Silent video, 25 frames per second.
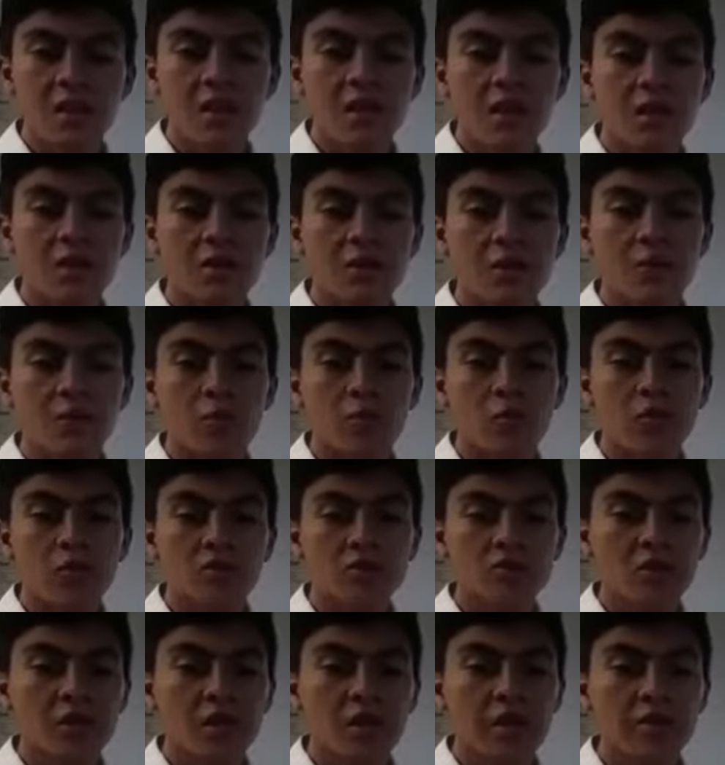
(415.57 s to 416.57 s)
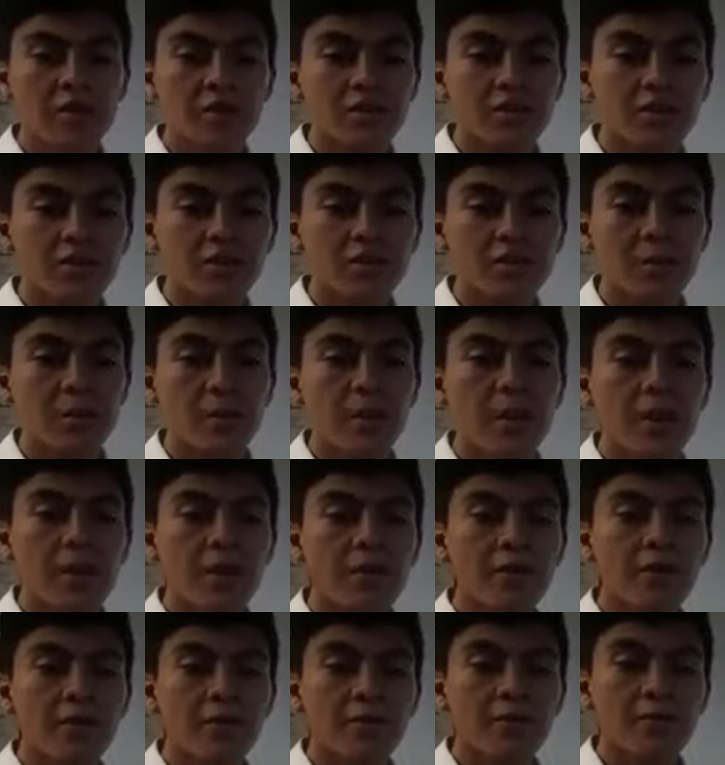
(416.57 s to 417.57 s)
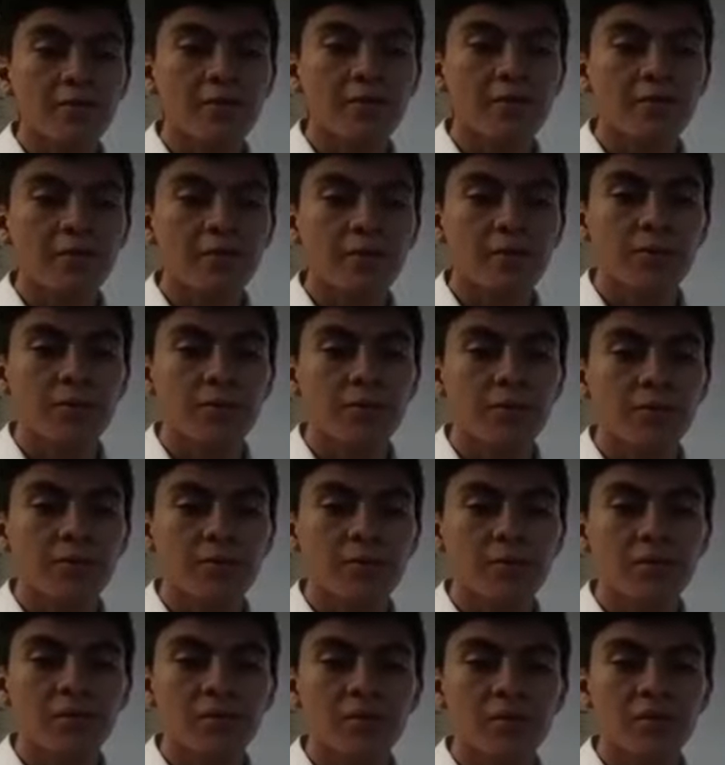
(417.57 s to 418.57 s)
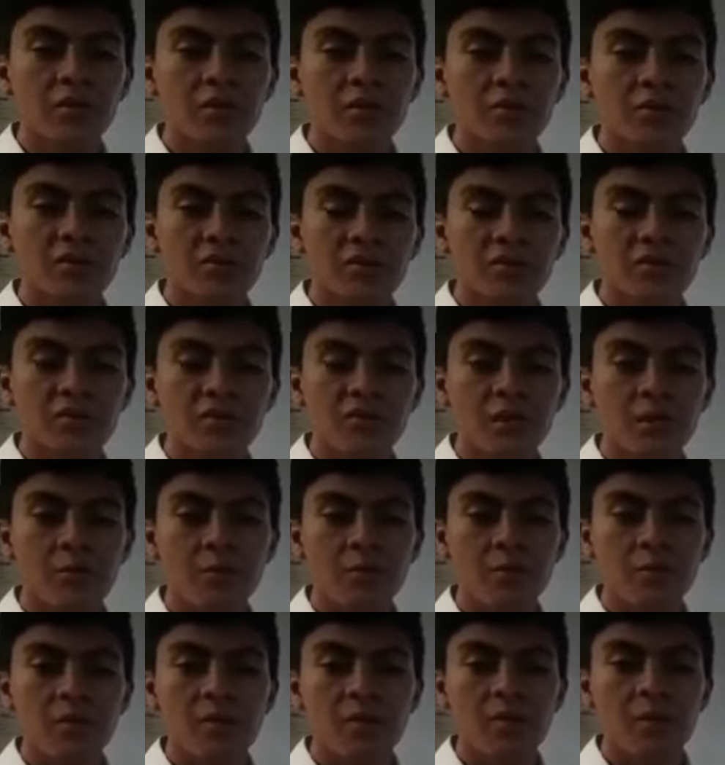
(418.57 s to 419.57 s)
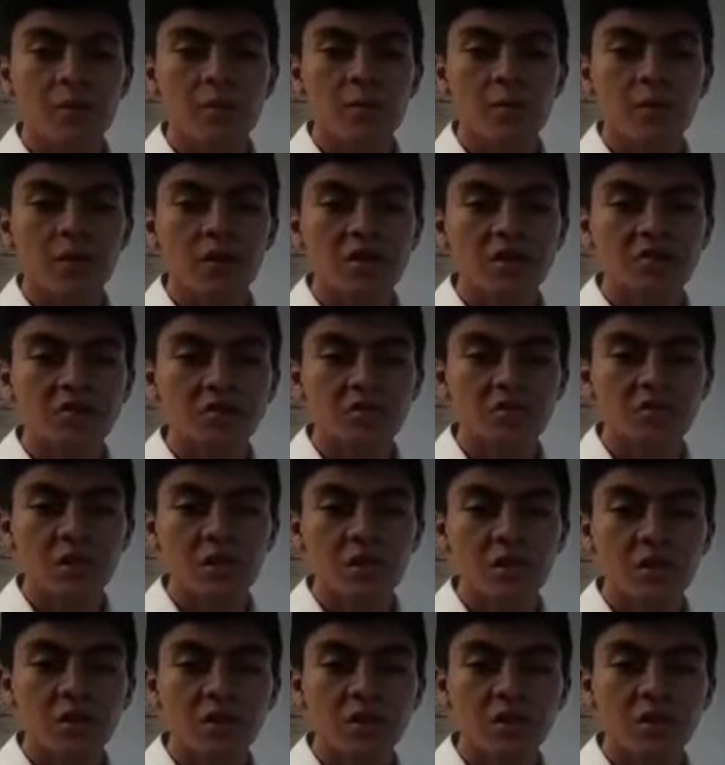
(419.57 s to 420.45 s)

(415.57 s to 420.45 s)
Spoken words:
layer was laid in the main concrete for determining the structural deformation of the